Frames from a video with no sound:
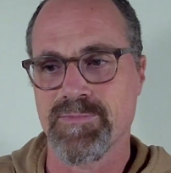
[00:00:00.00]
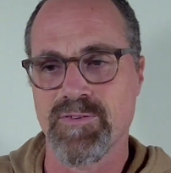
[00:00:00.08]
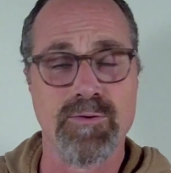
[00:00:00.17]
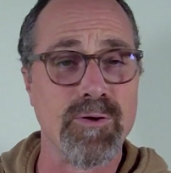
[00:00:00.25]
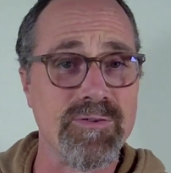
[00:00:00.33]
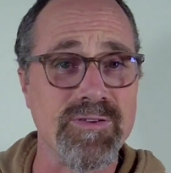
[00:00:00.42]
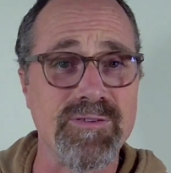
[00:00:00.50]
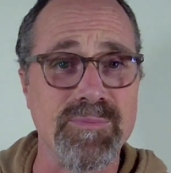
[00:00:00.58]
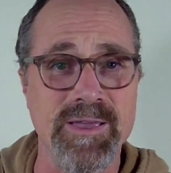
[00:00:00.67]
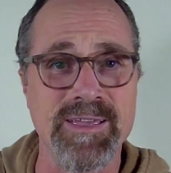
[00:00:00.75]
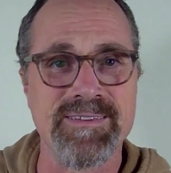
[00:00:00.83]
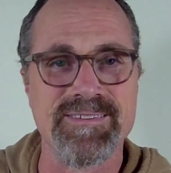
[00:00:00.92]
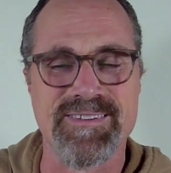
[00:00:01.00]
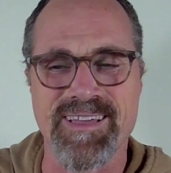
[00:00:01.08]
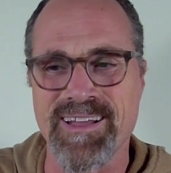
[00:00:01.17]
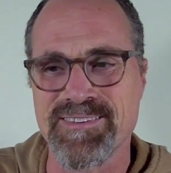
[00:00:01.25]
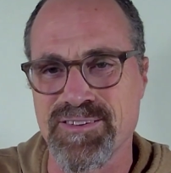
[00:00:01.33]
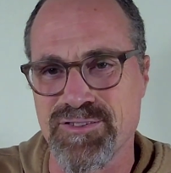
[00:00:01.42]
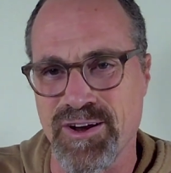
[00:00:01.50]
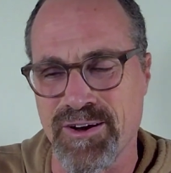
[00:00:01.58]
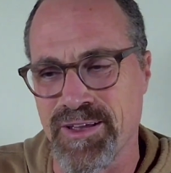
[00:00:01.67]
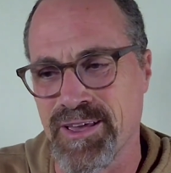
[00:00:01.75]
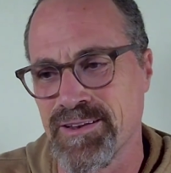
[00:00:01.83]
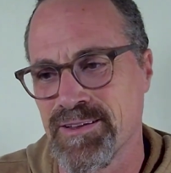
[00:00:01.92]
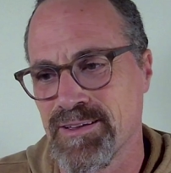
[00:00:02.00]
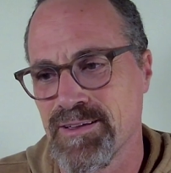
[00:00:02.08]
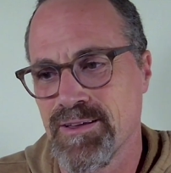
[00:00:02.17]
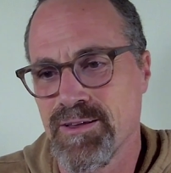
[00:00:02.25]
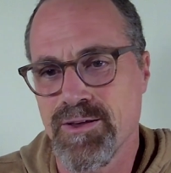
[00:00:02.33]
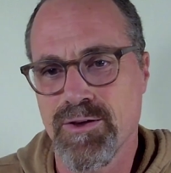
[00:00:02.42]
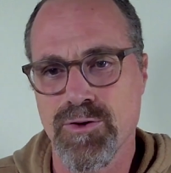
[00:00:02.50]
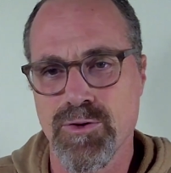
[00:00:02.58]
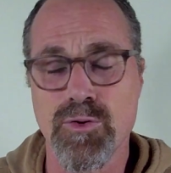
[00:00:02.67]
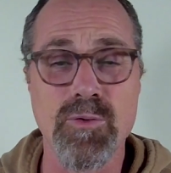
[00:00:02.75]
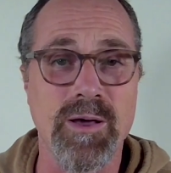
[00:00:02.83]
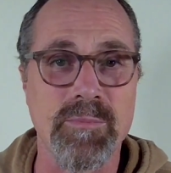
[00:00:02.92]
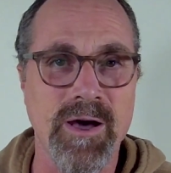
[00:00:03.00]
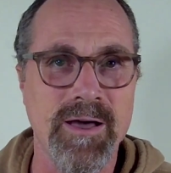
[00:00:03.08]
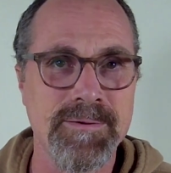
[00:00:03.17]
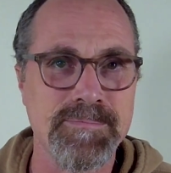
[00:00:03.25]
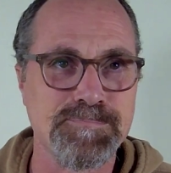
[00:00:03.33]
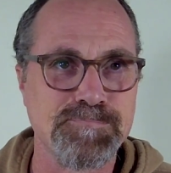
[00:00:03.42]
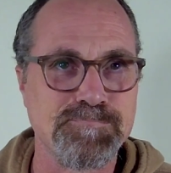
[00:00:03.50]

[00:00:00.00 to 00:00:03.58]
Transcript: Of course, it's me, Scott Tajarian. Who am I?